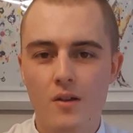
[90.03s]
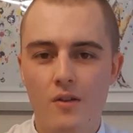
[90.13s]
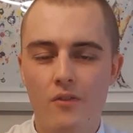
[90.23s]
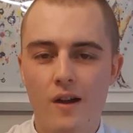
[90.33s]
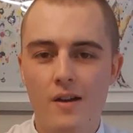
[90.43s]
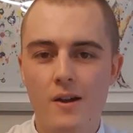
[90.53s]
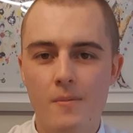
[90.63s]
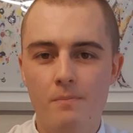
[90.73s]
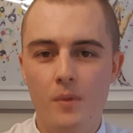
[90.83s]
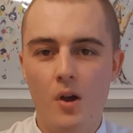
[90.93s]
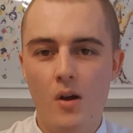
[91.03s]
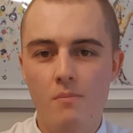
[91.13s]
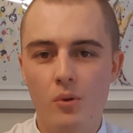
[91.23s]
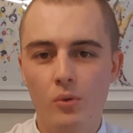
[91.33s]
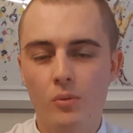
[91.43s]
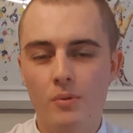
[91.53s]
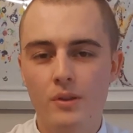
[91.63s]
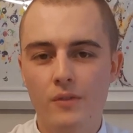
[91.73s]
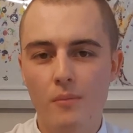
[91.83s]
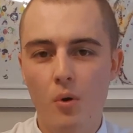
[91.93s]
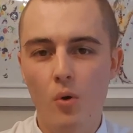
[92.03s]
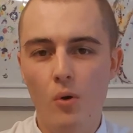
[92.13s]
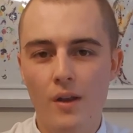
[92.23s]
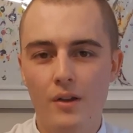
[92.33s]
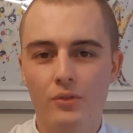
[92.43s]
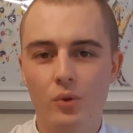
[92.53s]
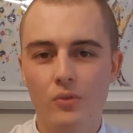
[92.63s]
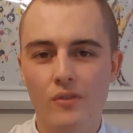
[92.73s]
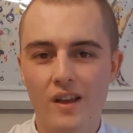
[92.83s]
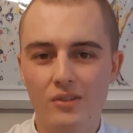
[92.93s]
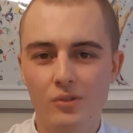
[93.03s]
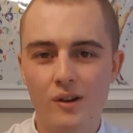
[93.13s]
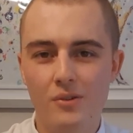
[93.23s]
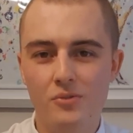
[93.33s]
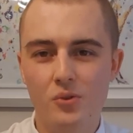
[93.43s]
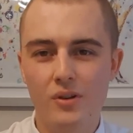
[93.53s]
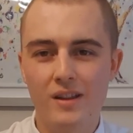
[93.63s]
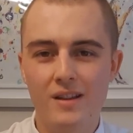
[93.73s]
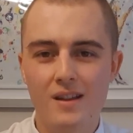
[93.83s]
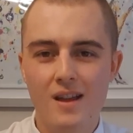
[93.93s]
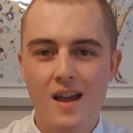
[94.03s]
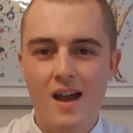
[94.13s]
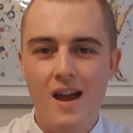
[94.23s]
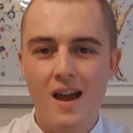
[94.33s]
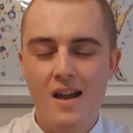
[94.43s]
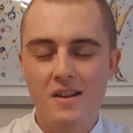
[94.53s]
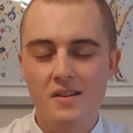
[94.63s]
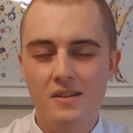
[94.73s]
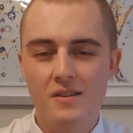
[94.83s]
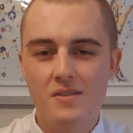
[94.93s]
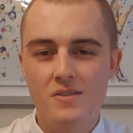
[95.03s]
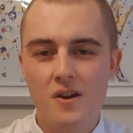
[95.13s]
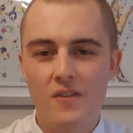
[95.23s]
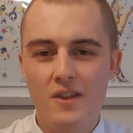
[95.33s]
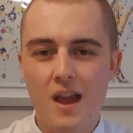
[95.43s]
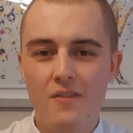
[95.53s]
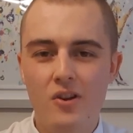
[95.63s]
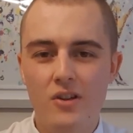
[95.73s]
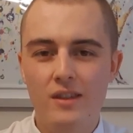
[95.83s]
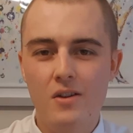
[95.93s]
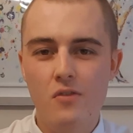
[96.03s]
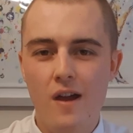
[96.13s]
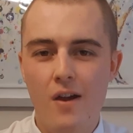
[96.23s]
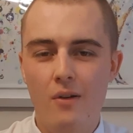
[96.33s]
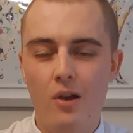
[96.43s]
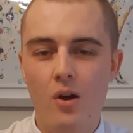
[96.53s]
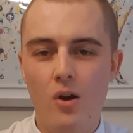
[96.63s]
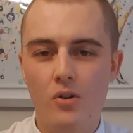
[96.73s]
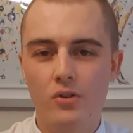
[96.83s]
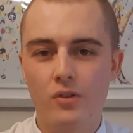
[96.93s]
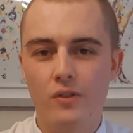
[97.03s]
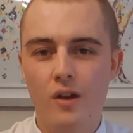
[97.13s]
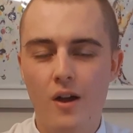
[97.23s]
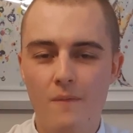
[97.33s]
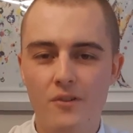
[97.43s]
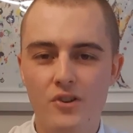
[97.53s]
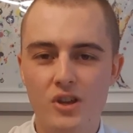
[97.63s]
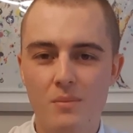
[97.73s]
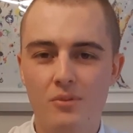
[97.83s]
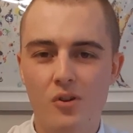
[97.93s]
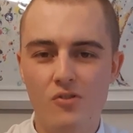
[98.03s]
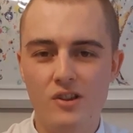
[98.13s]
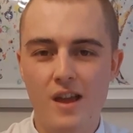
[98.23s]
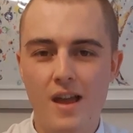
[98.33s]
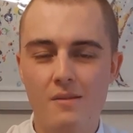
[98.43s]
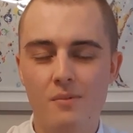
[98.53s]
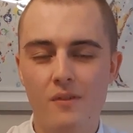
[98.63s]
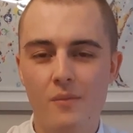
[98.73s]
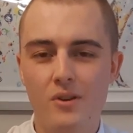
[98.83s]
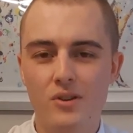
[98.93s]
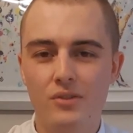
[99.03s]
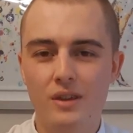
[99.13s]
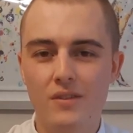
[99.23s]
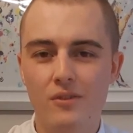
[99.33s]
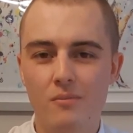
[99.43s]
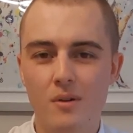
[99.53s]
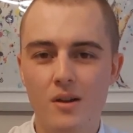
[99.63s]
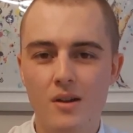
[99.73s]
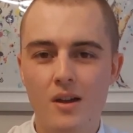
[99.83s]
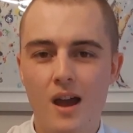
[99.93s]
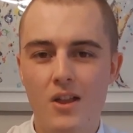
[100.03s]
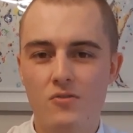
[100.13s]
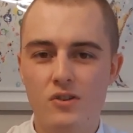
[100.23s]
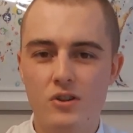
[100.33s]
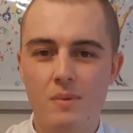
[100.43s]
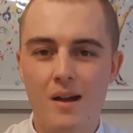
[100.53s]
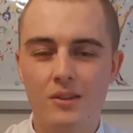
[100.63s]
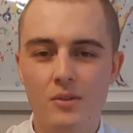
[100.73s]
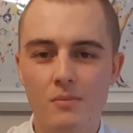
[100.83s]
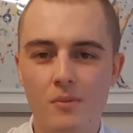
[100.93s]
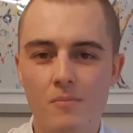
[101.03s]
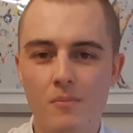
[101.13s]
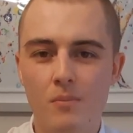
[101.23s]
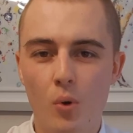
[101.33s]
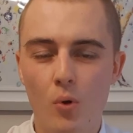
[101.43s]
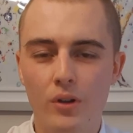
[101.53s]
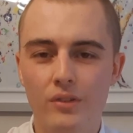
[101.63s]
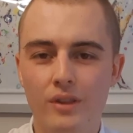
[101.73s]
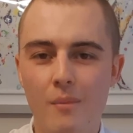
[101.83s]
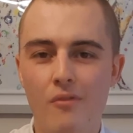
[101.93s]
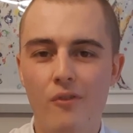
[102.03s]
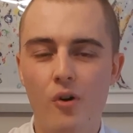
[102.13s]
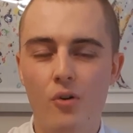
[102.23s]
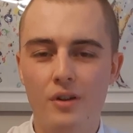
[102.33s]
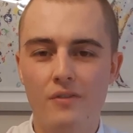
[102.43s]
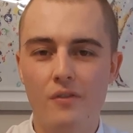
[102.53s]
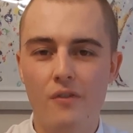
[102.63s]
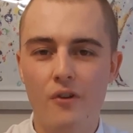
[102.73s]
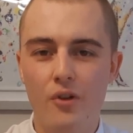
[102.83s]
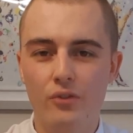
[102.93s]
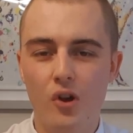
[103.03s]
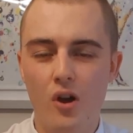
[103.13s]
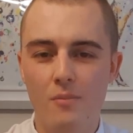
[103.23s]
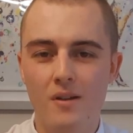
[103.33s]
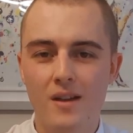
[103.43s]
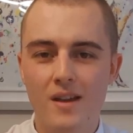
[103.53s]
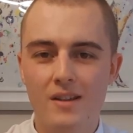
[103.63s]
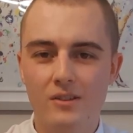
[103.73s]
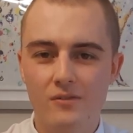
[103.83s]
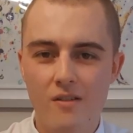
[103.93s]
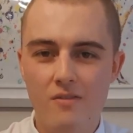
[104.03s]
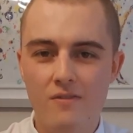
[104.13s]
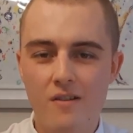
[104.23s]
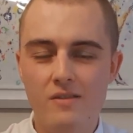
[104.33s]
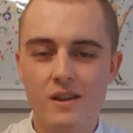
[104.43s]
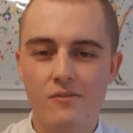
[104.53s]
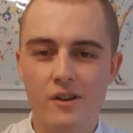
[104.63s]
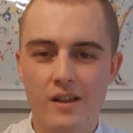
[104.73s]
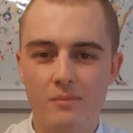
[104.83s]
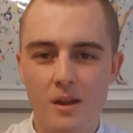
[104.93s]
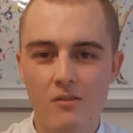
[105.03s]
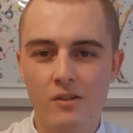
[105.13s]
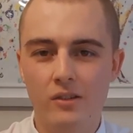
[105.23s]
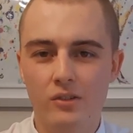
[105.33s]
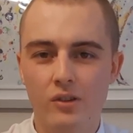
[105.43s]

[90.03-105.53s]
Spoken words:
that I pulled up to the port and I saw the vessel that I was joining, and I think you have an idea of how large the ships are in your head, but then when you see them and you're actually about to board and step foot on it for the first time, it's a very, very different experience.